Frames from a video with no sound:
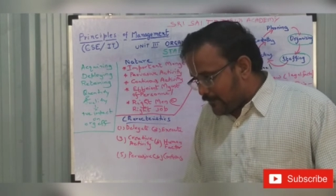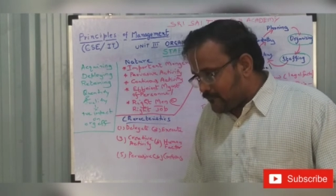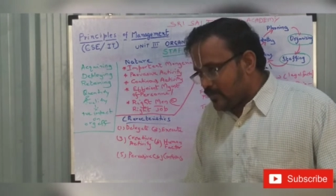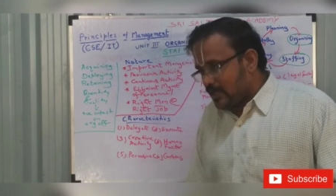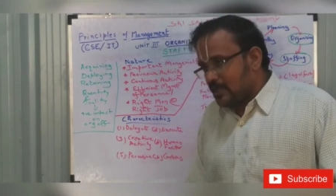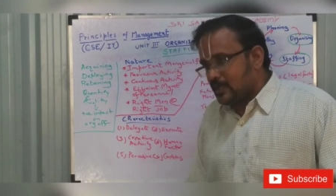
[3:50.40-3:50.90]

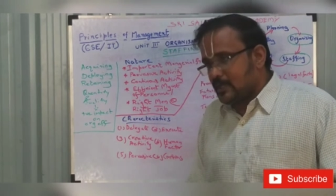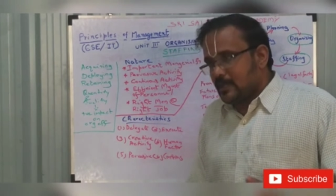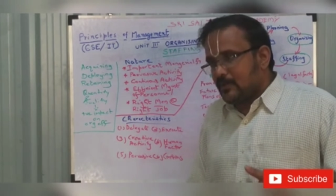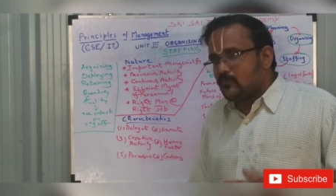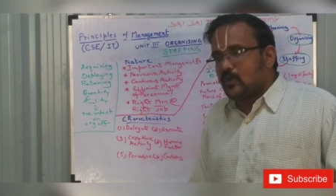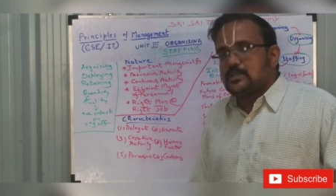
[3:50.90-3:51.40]
staffing
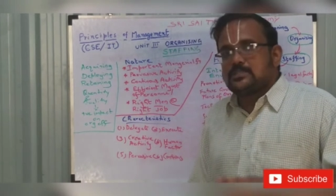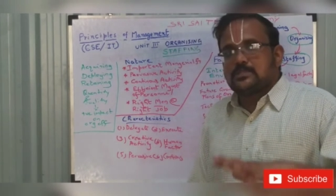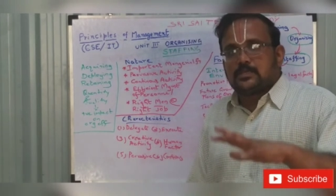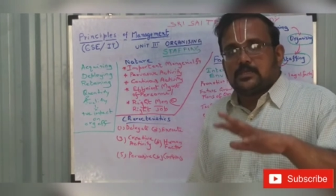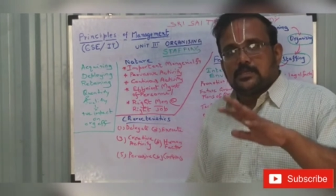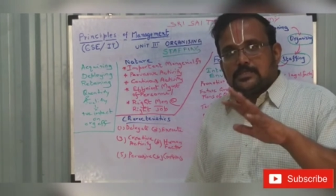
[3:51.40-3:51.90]

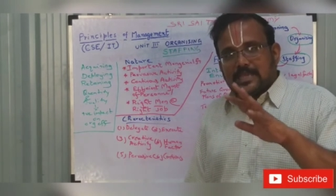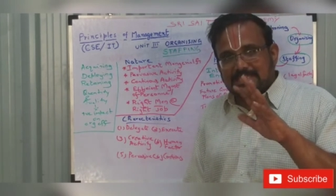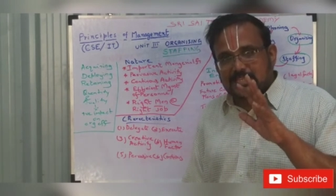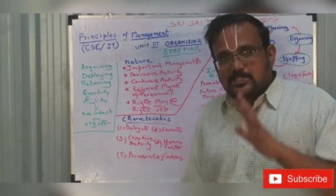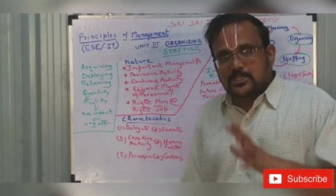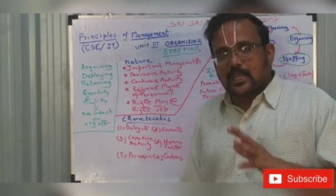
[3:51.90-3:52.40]

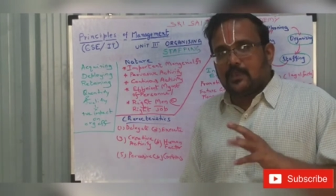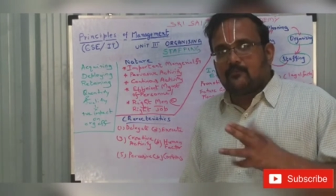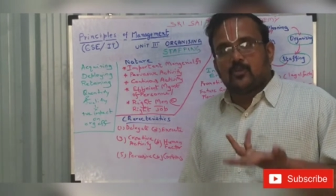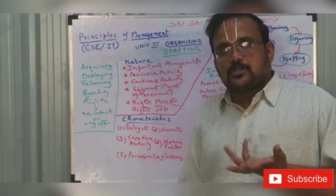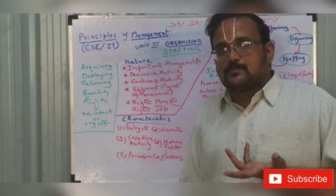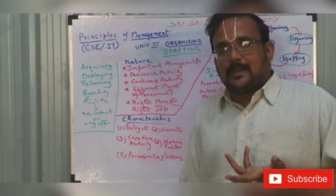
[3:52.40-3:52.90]
essentially
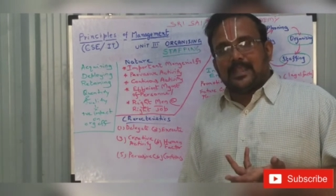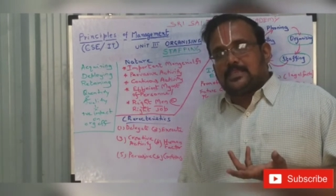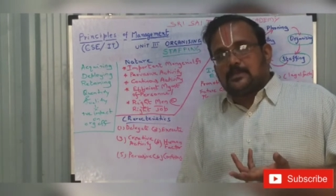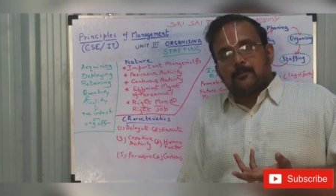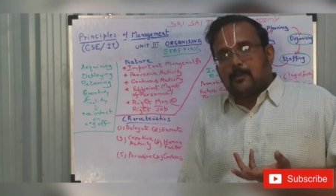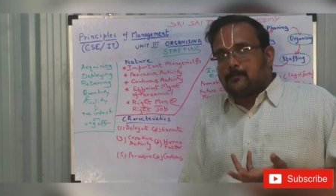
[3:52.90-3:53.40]
involves
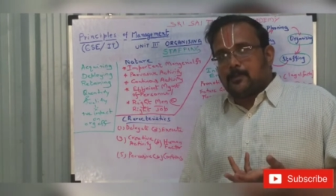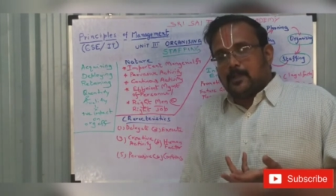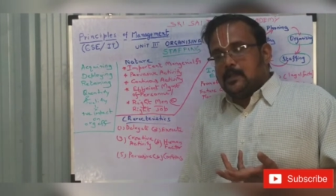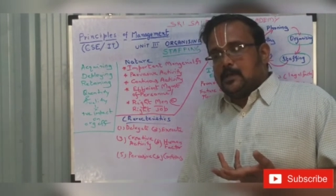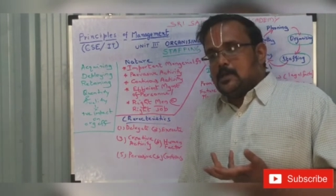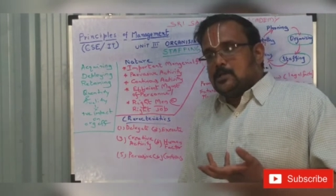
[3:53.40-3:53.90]
managing people.
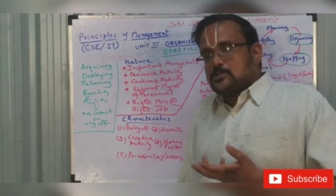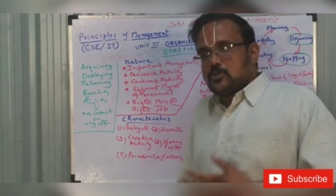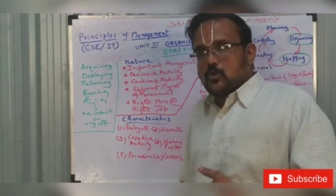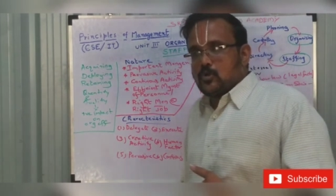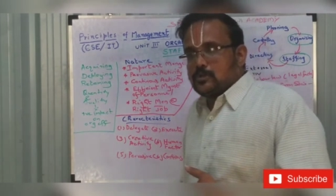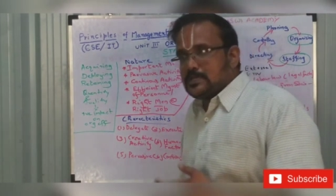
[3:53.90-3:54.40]

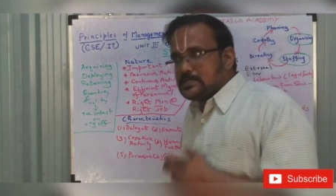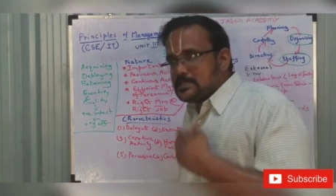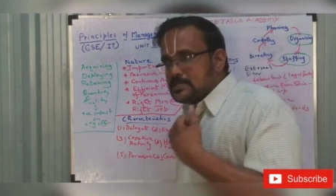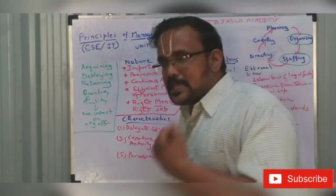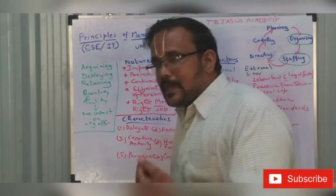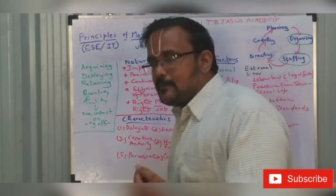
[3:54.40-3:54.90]
So this
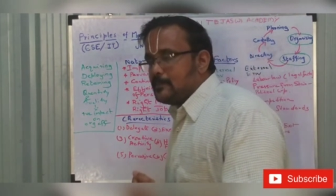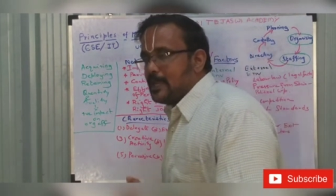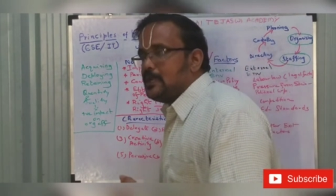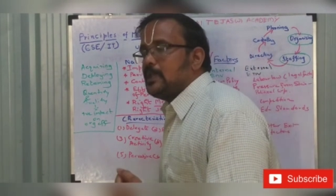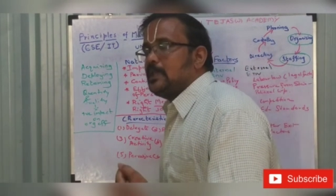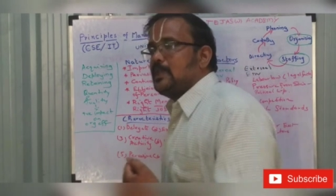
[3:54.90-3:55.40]
is aimed
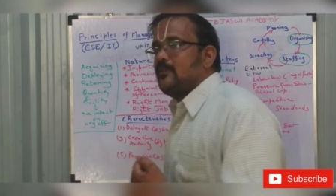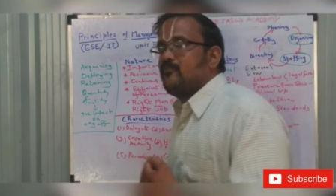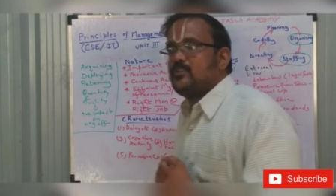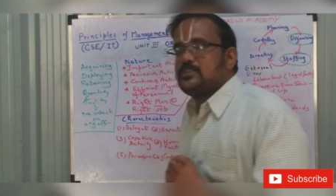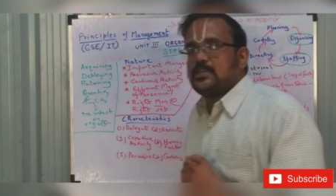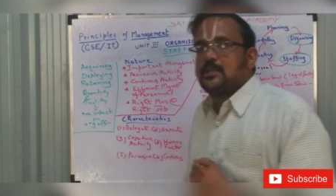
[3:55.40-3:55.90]
at
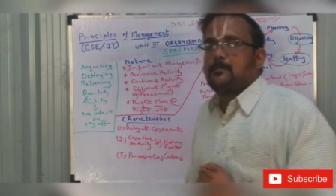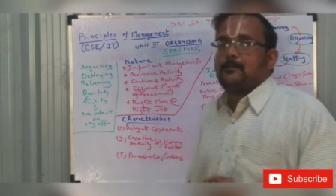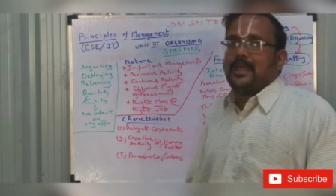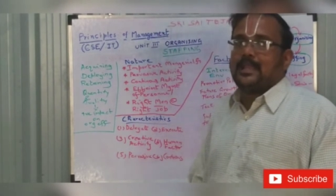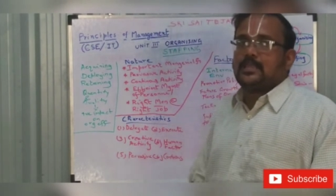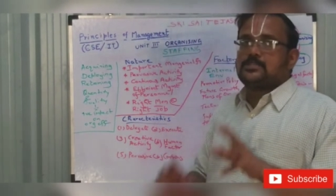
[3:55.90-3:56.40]
efficient
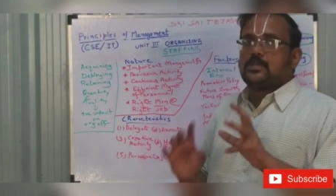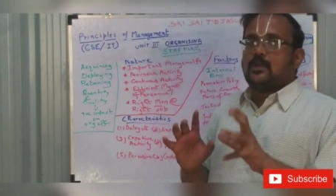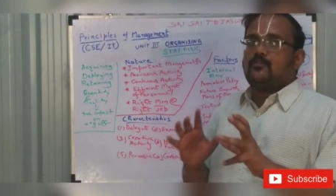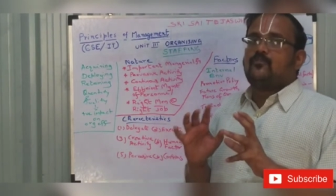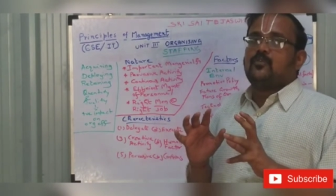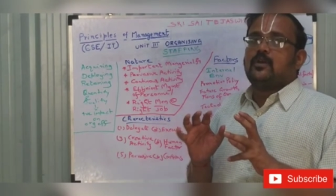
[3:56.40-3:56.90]
managing
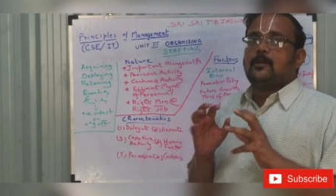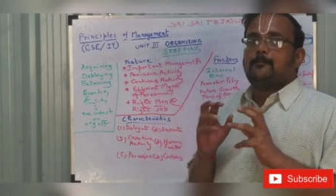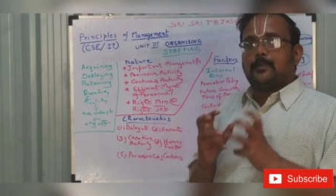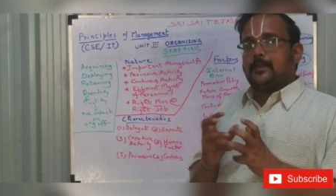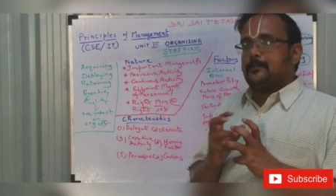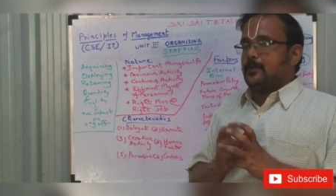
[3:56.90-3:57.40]
of
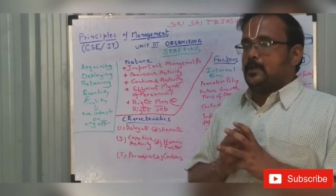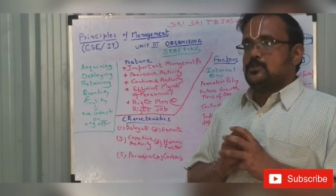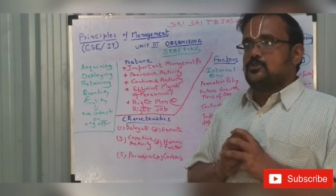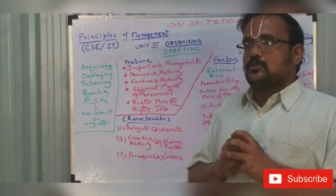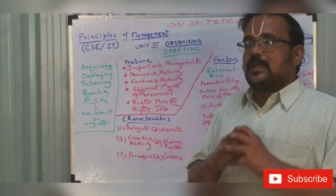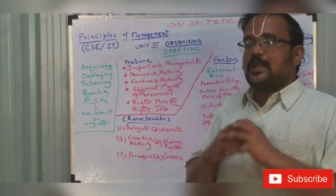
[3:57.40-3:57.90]
people
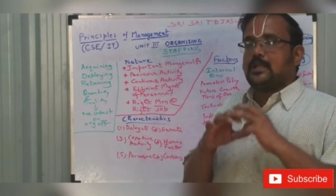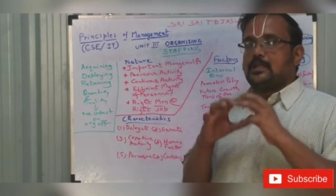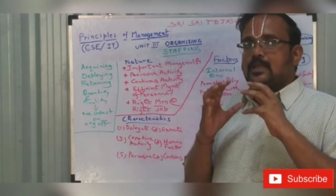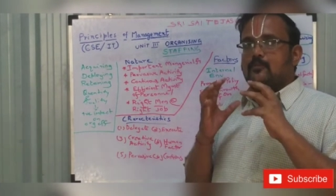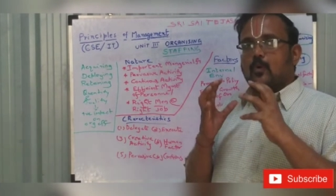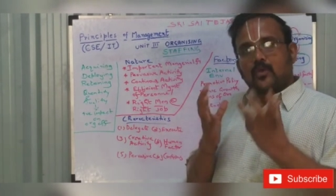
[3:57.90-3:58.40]
so
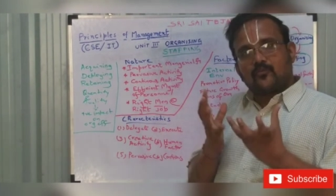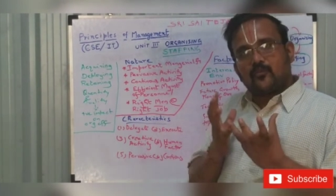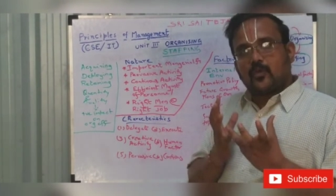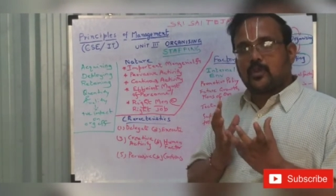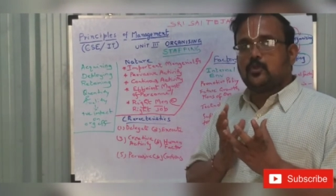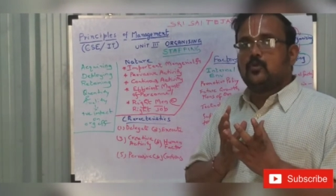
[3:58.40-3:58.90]
that they work
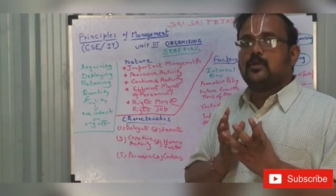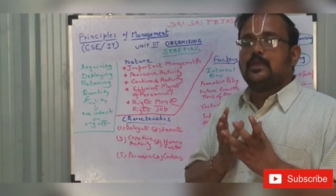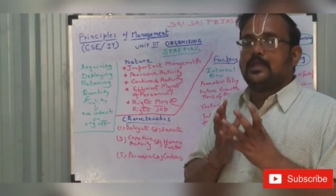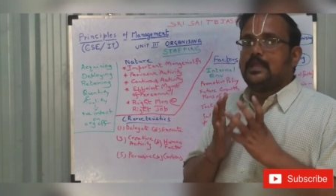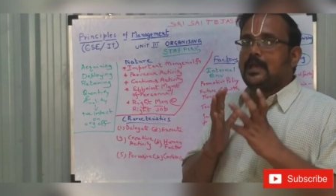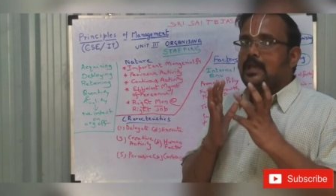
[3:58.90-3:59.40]
for you
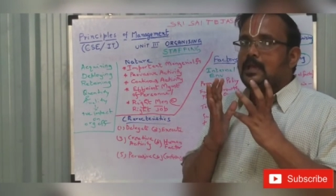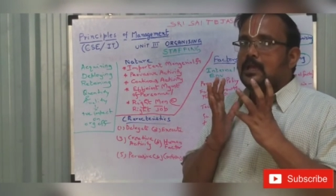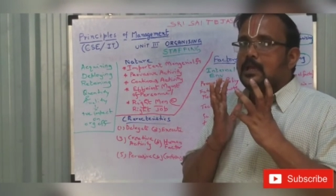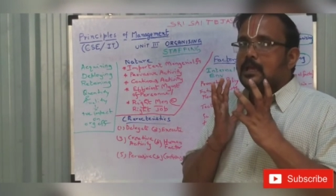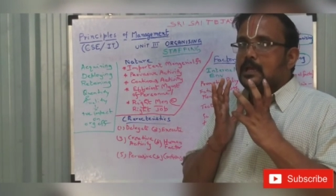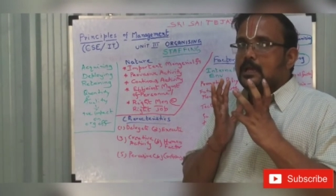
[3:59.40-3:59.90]
in a